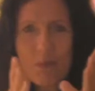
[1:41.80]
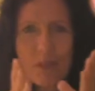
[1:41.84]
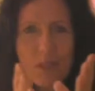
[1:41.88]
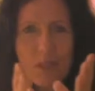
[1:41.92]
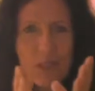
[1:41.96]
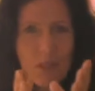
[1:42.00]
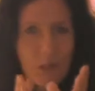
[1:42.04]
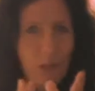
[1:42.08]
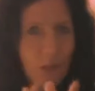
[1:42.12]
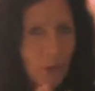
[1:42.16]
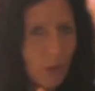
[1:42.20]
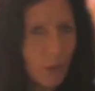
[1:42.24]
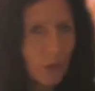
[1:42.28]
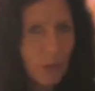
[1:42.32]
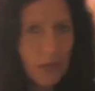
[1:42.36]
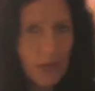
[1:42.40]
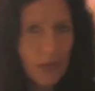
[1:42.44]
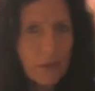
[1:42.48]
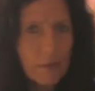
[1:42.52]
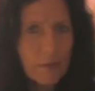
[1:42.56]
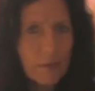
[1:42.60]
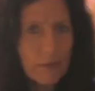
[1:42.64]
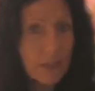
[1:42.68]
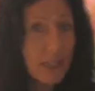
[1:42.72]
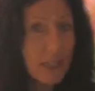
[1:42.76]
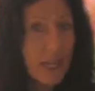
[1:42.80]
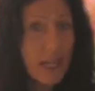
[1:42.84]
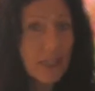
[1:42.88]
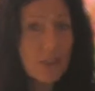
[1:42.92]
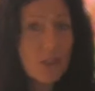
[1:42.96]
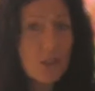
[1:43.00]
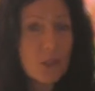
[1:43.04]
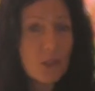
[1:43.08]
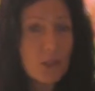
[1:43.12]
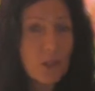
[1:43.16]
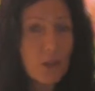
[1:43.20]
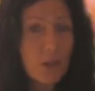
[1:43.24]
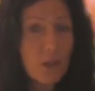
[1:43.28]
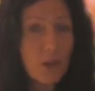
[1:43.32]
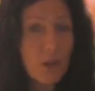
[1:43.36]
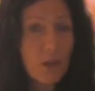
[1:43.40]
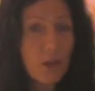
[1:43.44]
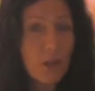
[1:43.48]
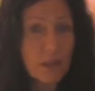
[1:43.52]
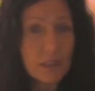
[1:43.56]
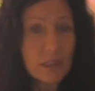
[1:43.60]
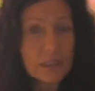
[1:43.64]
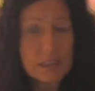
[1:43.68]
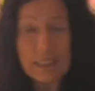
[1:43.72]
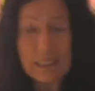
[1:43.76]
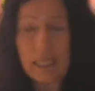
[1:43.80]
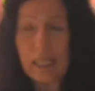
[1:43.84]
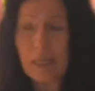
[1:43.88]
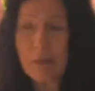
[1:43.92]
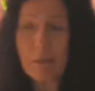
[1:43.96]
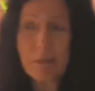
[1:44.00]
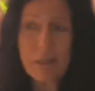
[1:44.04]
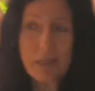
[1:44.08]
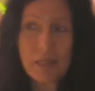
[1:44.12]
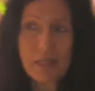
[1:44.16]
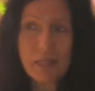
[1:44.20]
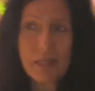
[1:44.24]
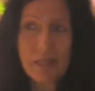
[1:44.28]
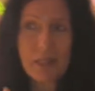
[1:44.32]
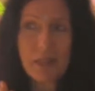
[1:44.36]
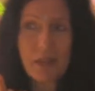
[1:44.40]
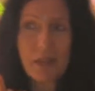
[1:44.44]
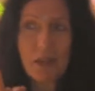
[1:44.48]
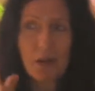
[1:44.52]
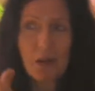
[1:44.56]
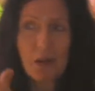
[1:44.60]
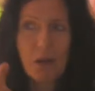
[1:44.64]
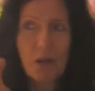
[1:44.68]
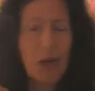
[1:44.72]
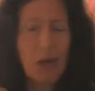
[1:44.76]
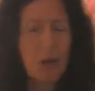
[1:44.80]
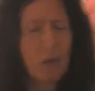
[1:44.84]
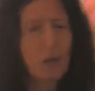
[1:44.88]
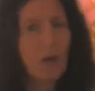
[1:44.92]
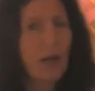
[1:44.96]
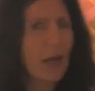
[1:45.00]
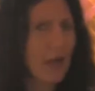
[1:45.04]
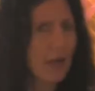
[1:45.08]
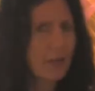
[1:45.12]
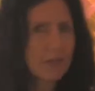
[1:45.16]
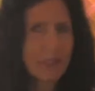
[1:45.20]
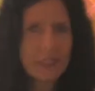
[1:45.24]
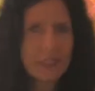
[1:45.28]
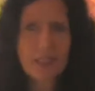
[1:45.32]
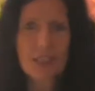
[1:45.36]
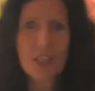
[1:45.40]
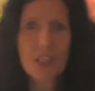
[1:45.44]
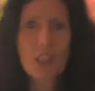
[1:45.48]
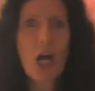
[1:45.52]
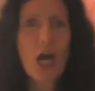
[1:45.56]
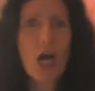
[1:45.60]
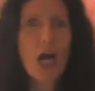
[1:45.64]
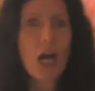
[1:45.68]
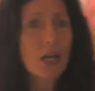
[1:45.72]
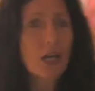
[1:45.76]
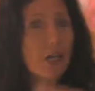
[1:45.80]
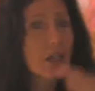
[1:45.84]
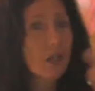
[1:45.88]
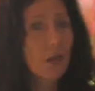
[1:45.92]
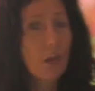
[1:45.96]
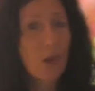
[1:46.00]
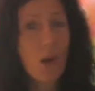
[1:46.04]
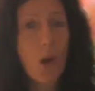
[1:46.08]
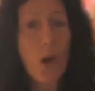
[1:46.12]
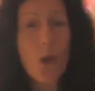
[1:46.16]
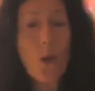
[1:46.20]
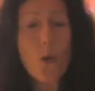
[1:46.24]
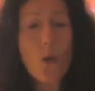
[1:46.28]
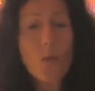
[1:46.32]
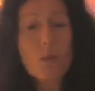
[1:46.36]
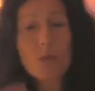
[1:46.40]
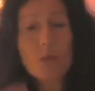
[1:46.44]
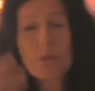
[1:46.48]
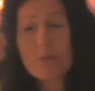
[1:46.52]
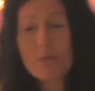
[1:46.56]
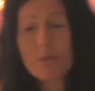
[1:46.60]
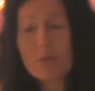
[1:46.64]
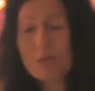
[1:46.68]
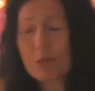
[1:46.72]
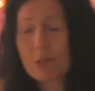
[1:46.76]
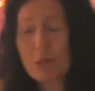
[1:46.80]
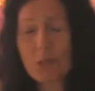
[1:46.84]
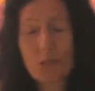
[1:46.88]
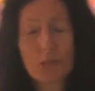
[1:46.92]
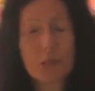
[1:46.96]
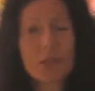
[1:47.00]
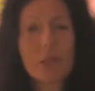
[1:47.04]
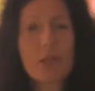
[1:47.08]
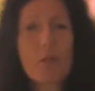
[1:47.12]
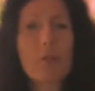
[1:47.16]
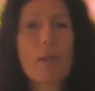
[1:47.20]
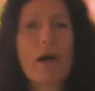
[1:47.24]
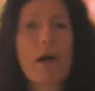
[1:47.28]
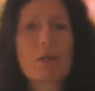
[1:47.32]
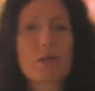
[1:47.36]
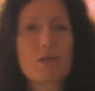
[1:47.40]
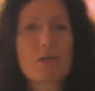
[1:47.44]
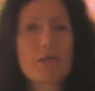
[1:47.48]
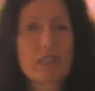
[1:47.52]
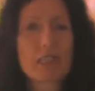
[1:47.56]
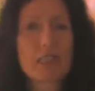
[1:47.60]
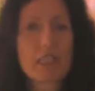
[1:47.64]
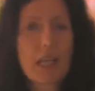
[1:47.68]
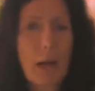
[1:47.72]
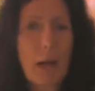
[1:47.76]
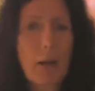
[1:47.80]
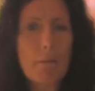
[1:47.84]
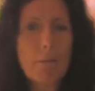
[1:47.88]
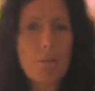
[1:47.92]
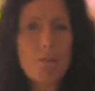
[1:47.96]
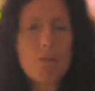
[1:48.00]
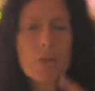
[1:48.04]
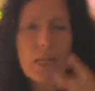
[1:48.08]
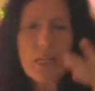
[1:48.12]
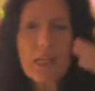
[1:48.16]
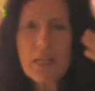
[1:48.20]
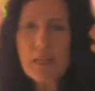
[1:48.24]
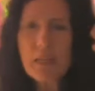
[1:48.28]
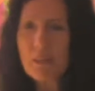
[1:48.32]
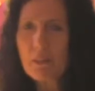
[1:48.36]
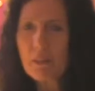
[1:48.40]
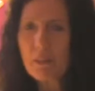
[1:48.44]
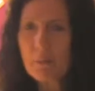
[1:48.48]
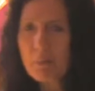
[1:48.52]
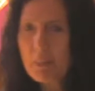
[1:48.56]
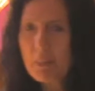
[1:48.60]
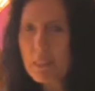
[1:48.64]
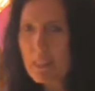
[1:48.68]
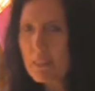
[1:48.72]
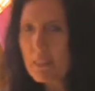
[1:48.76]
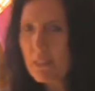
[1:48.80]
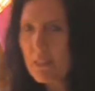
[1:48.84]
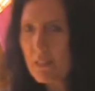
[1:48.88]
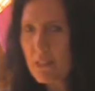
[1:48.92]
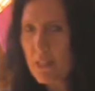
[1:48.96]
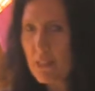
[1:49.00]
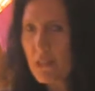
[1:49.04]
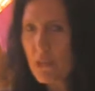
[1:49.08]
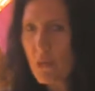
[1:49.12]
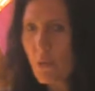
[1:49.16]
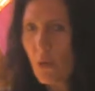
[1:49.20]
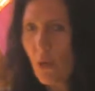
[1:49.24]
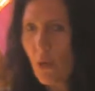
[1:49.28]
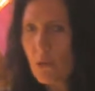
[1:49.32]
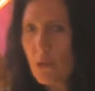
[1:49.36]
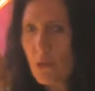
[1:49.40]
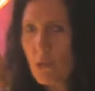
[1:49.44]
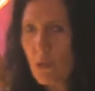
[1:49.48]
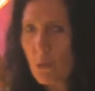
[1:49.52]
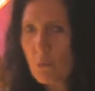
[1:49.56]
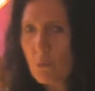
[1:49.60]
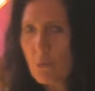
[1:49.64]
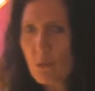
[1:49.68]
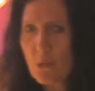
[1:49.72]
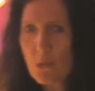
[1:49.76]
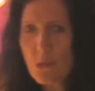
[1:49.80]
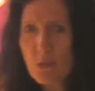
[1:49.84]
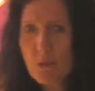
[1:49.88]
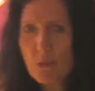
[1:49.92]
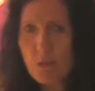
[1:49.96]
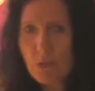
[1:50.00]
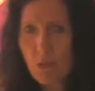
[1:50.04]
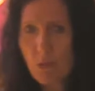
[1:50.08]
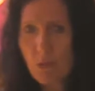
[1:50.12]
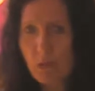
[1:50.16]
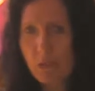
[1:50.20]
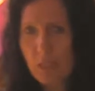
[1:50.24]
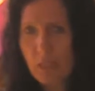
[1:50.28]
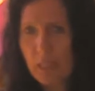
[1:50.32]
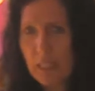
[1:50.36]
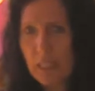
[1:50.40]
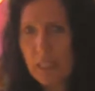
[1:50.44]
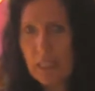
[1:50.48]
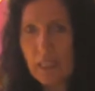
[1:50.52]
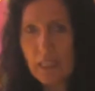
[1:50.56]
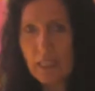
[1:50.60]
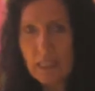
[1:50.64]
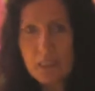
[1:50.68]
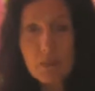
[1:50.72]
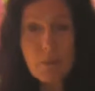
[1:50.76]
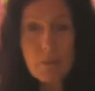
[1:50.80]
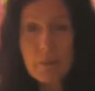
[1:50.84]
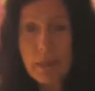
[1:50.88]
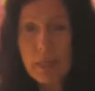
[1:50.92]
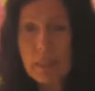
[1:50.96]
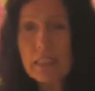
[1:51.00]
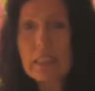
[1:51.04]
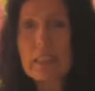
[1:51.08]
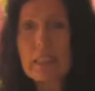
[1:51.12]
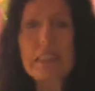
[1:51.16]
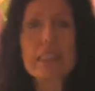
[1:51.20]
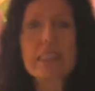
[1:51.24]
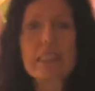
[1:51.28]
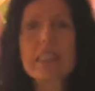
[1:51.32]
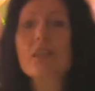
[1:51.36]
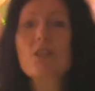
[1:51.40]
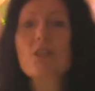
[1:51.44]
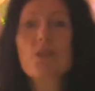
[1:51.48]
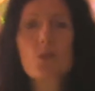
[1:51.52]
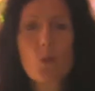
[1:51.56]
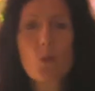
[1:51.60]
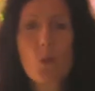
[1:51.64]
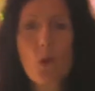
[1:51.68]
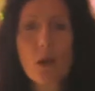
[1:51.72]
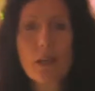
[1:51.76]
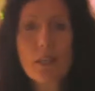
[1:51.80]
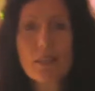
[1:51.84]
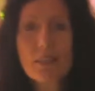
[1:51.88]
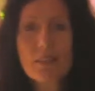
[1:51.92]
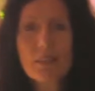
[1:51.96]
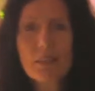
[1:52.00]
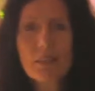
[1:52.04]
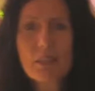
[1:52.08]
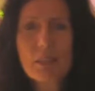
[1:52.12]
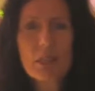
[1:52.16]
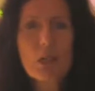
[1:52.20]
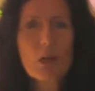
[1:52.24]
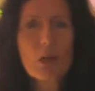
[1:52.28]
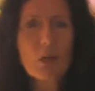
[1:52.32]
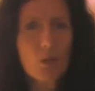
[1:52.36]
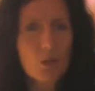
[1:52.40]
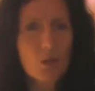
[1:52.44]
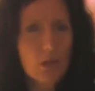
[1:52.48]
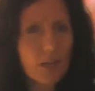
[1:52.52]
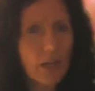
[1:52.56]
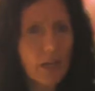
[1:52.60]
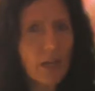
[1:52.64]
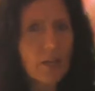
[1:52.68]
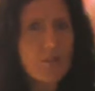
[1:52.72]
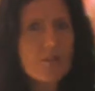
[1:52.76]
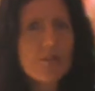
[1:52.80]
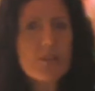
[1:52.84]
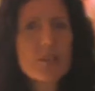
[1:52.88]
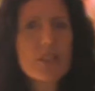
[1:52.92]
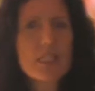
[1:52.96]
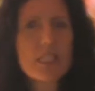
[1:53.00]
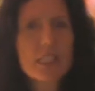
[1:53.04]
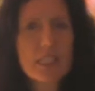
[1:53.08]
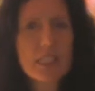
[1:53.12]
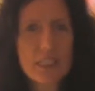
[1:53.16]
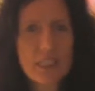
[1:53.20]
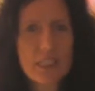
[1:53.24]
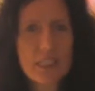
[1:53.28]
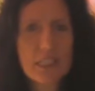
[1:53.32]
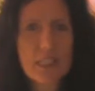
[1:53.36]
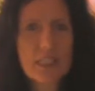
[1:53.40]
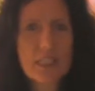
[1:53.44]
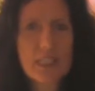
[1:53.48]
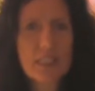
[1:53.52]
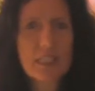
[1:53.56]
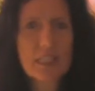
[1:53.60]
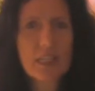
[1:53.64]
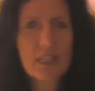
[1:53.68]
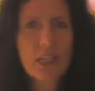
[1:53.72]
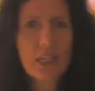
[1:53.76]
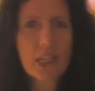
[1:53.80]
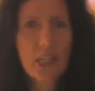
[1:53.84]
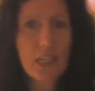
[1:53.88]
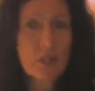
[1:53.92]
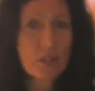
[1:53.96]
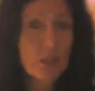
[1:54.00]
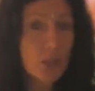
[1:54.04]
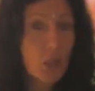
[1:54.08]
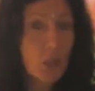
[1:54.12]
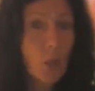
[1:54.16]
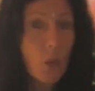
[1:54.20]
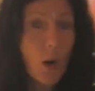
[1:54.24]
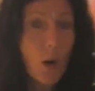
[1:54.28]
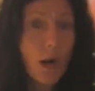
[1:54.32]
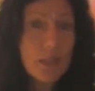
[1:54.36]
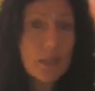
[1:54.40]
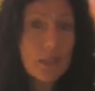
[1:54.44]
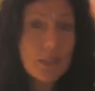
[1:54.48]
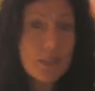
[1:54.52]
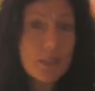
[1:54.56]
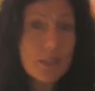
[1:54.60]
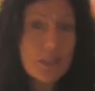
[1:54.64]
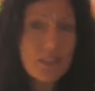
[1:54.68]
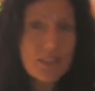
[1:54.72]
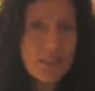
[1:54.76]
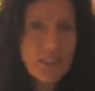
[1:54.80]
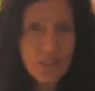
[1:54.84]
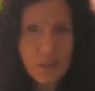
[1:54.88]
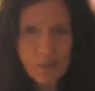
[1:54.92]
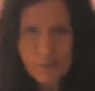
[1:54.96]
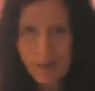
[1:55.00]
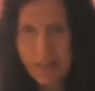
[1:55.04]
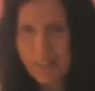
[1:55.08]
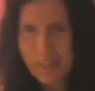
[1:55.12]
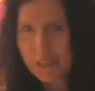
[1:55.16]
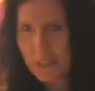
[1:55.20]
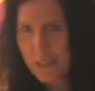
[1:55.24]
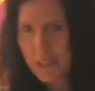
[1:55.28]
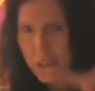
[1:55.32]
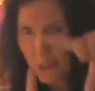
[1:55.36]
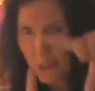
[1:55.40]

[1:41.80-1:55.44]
The goal can be an external goal. It can be having a car, a home, a certain amount of income, the business that you want to improve, or the independence that you want. Whatever it is, it requires that you make a